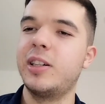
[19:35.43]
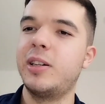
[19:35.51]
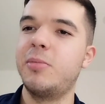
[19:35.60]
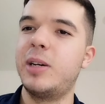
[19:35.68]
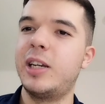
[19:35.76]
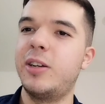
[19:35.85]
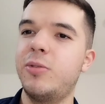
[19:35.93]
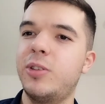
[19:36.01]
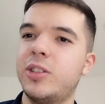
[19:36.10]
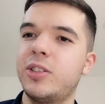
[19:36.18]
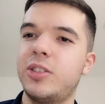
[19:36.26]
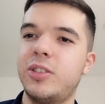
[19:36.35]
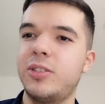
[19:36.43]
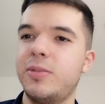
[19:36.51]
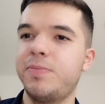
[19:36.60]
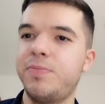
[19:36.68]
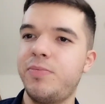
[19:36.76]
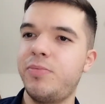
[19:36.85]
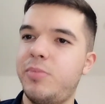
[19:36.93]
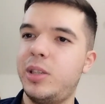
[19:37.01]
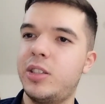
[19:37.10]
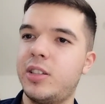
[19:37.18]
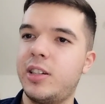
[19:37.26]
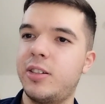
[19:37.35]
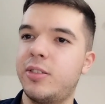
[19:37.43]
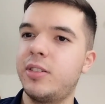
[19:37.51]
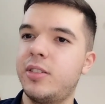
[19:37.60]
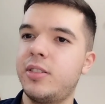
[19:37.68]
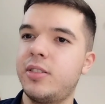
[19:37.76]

how bad it was. So peace out.